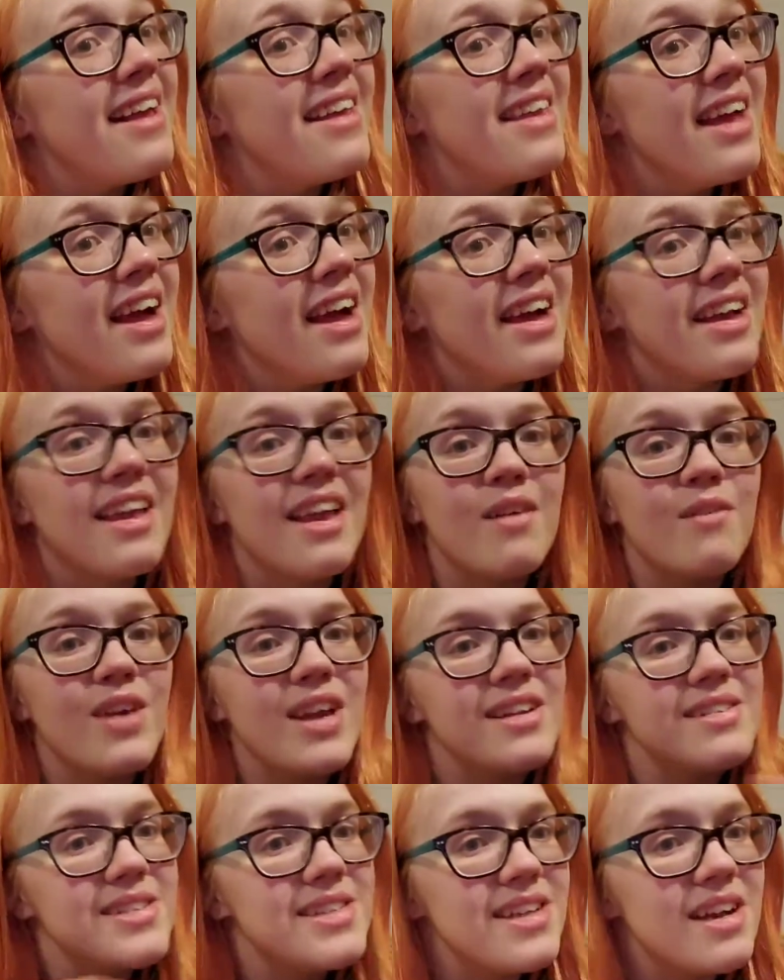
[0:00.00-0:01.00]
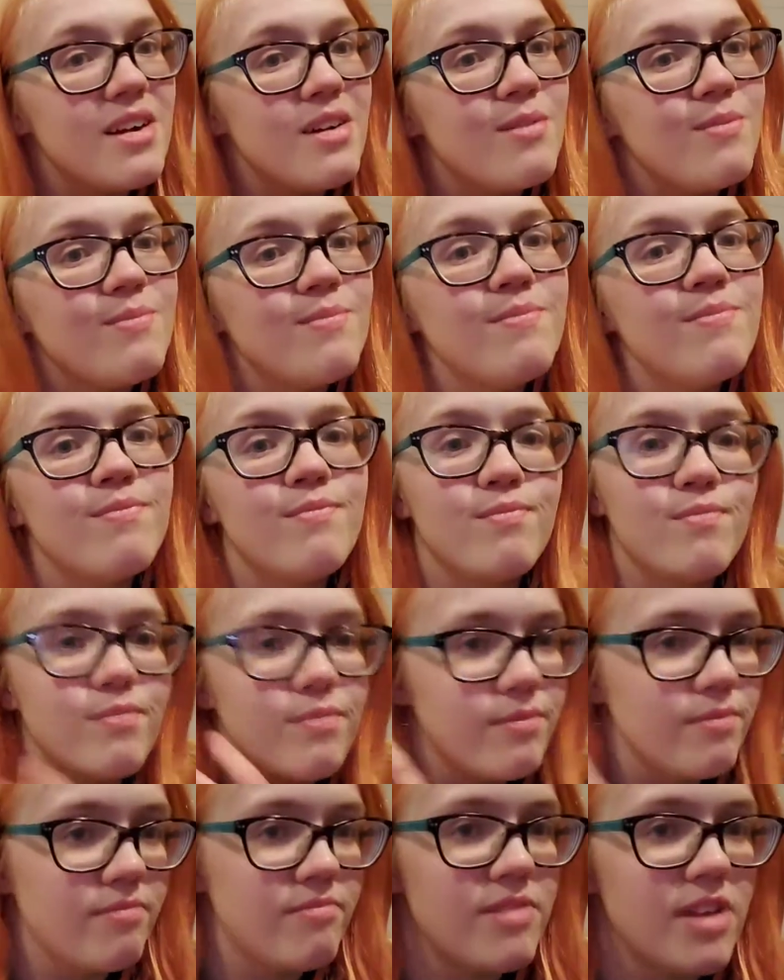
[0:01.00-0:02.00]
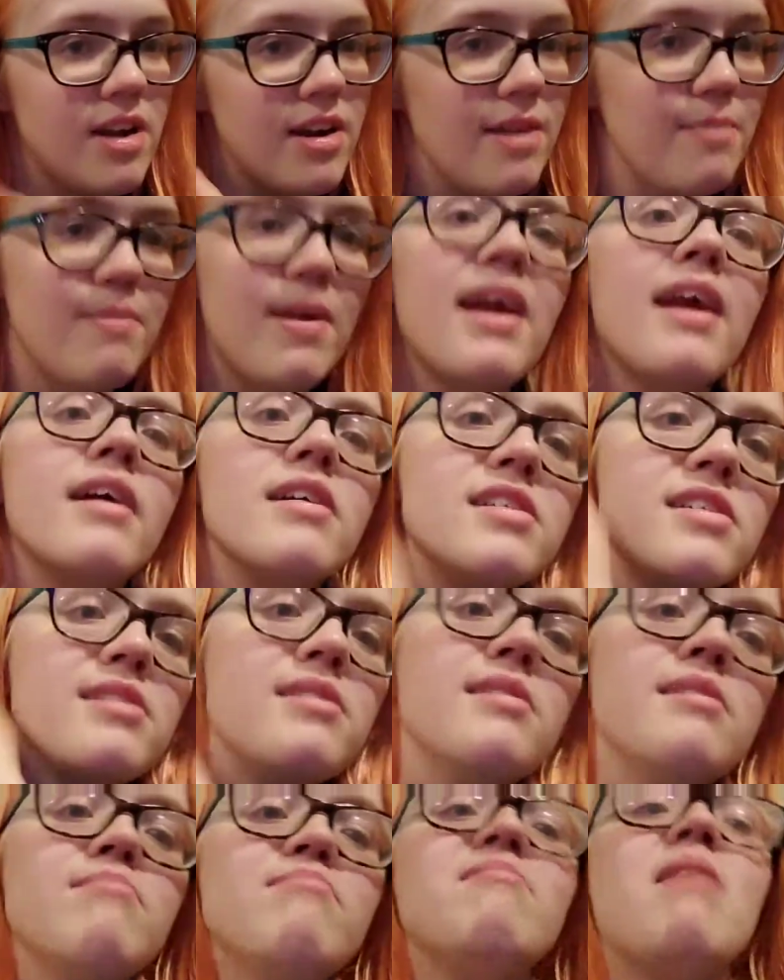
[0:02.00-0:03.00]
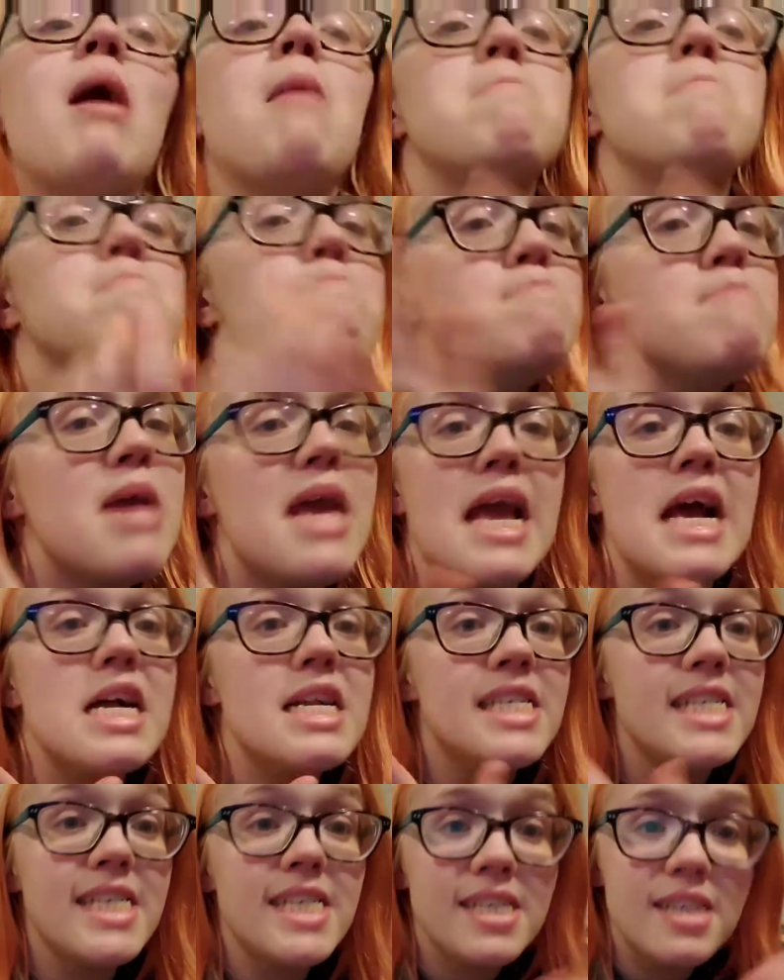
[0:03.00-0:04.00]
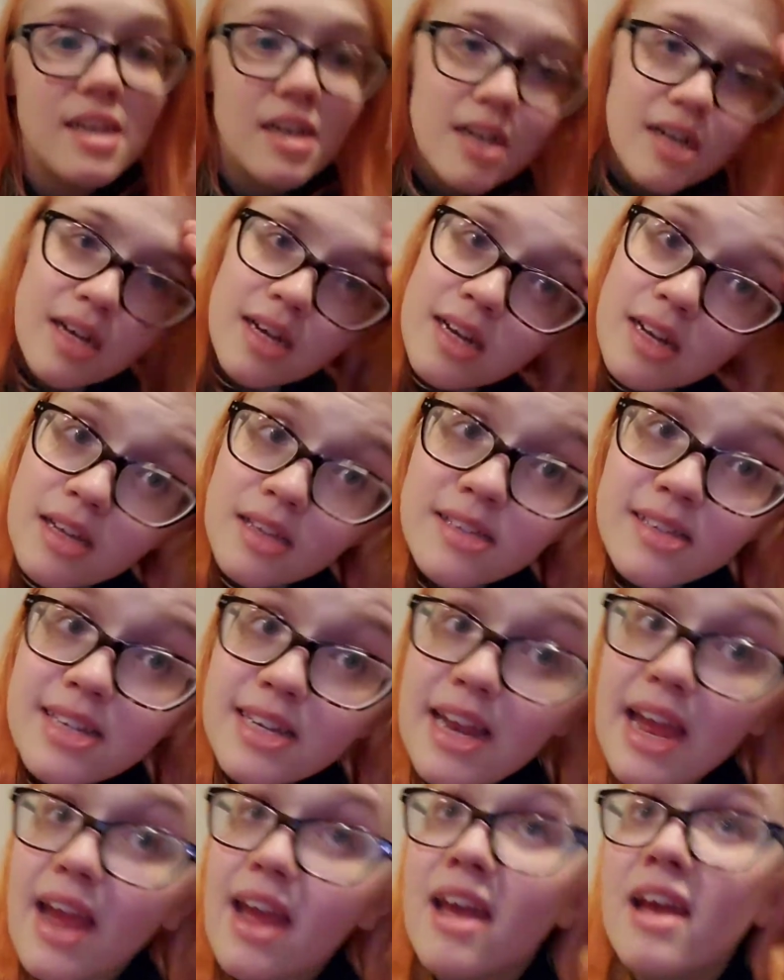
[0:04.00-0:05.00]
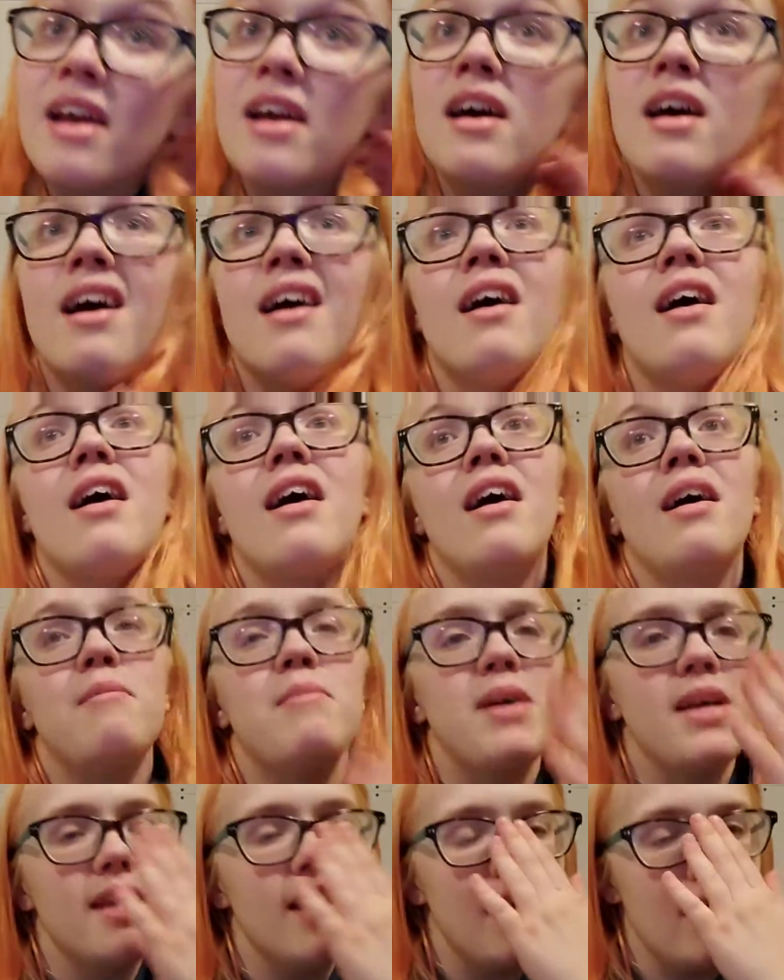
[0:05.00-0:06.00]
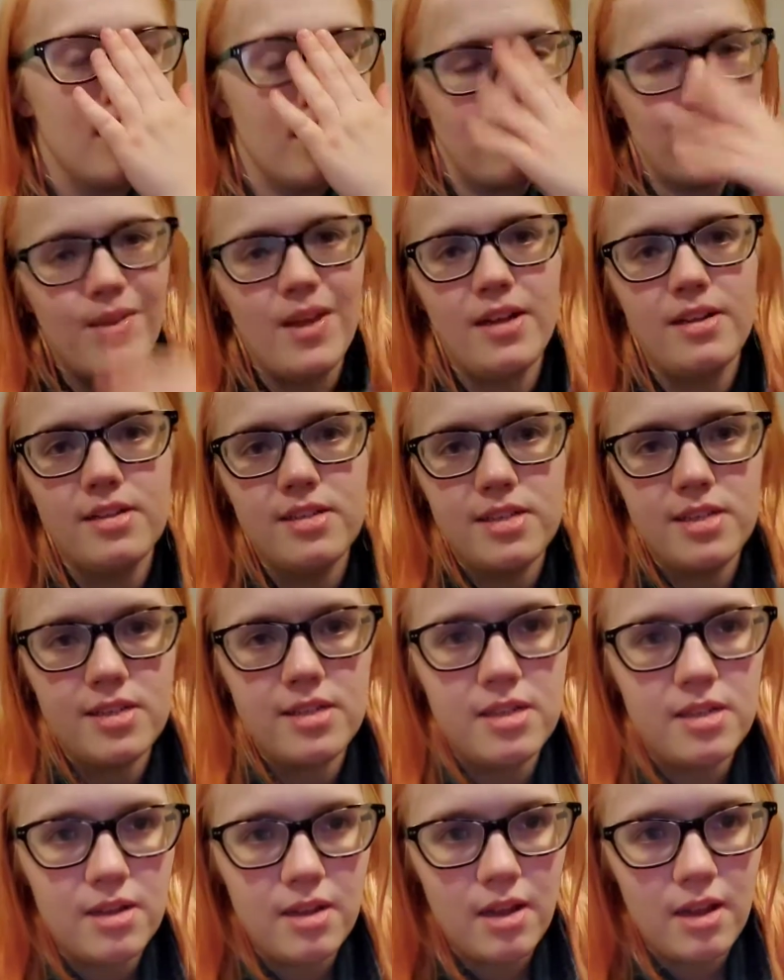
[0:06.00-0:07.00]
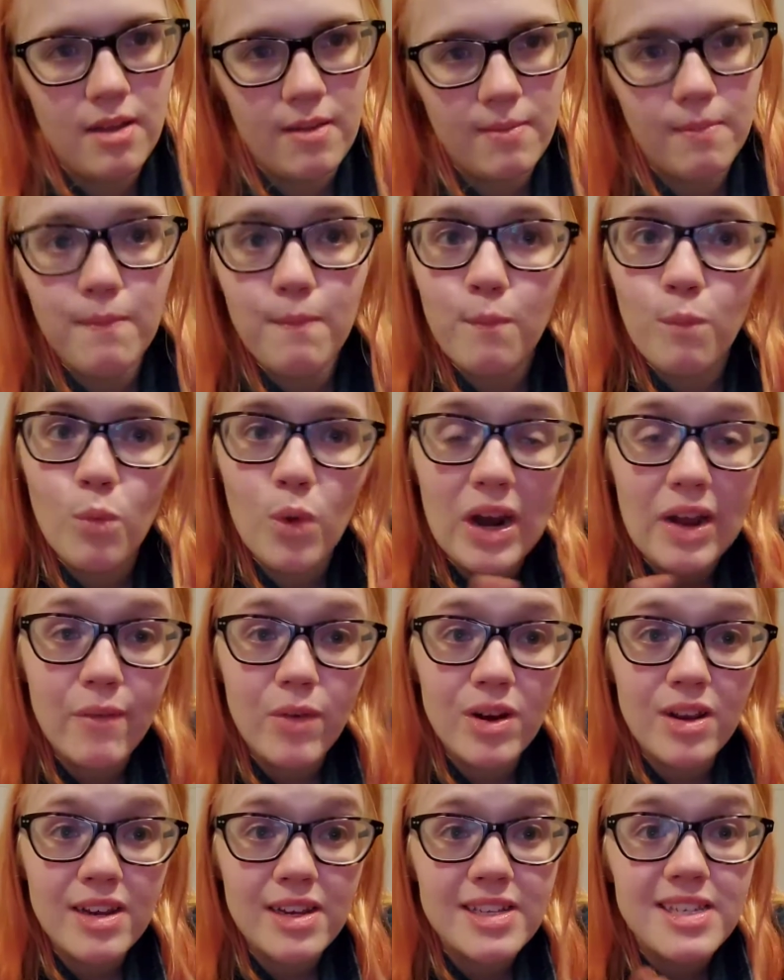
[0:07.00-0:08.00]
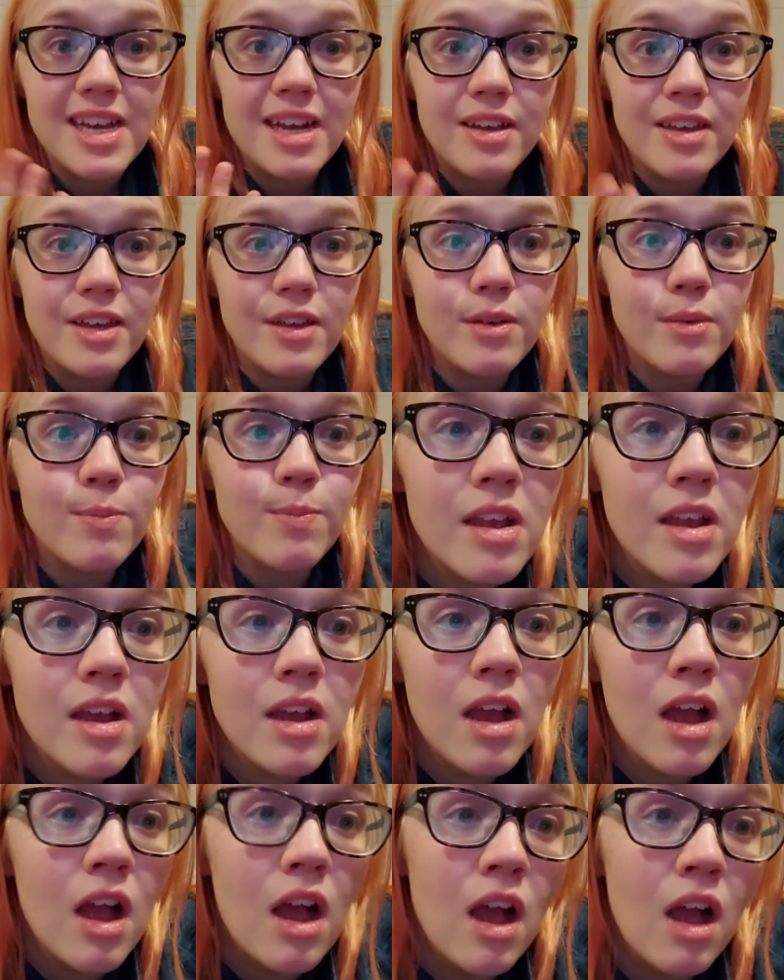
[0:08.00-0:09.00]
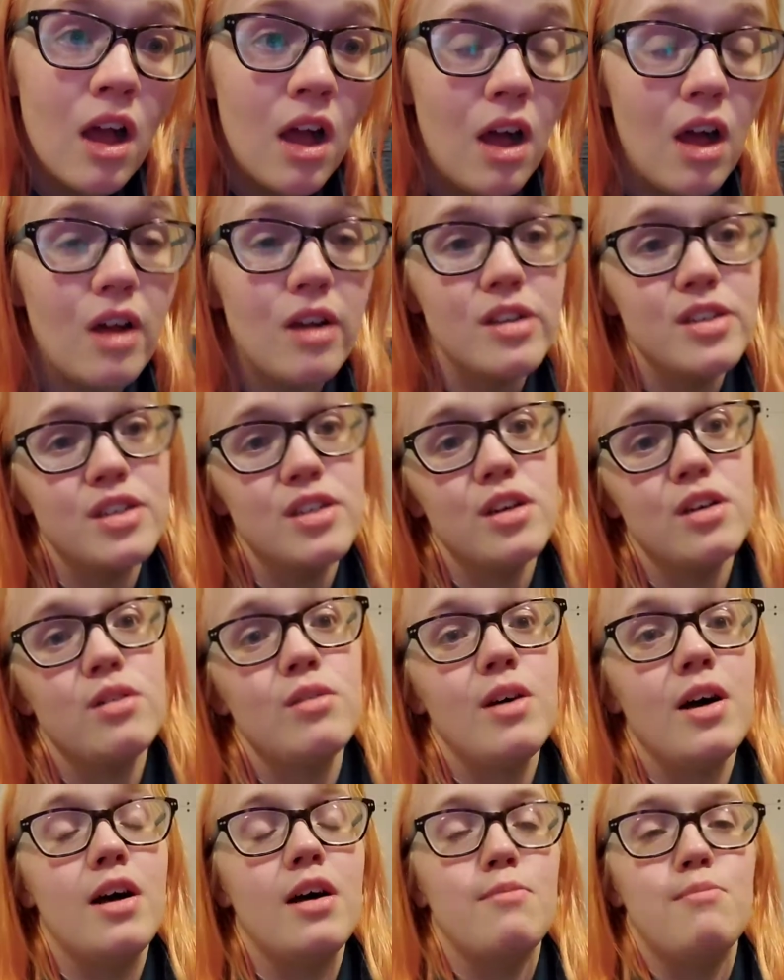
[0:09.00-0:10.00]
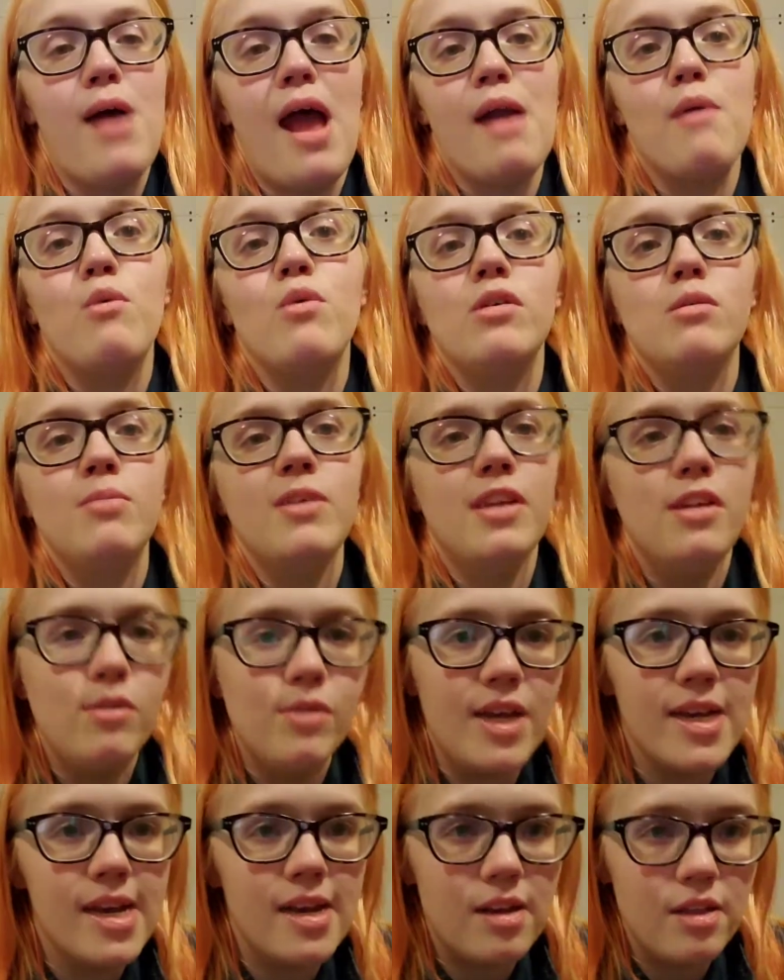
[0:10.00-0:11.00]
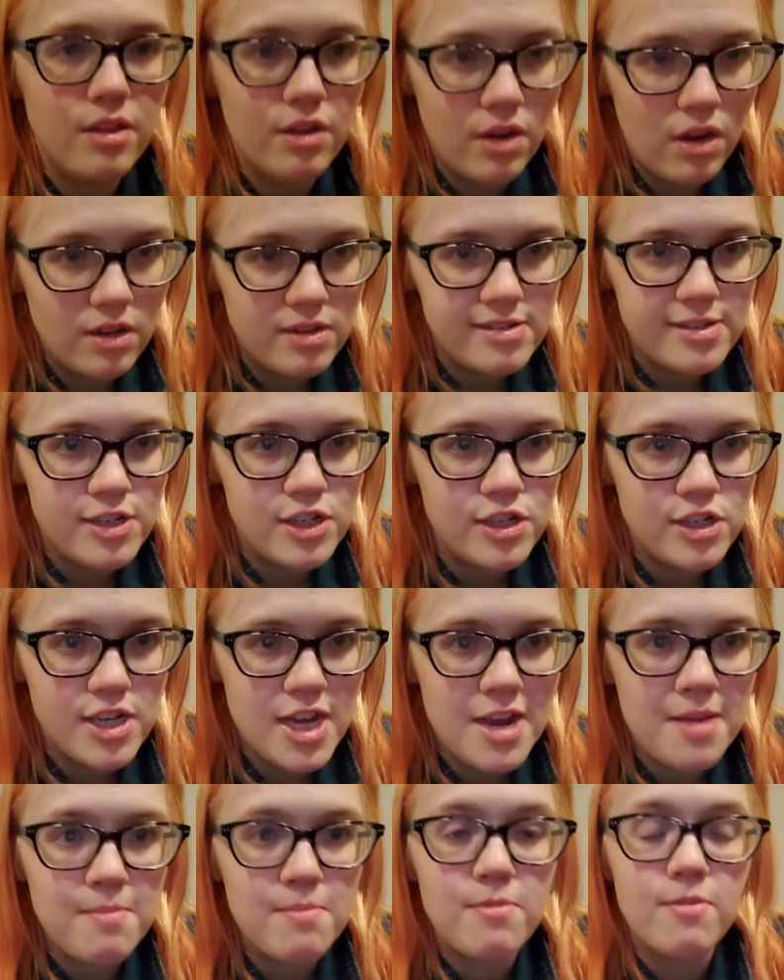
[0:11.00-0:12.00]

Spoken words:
yeah, I can't wait. So sorry, my hair is a mess today. But yeah, that's what I wanted to tell you. Also, I will be doing another audition tape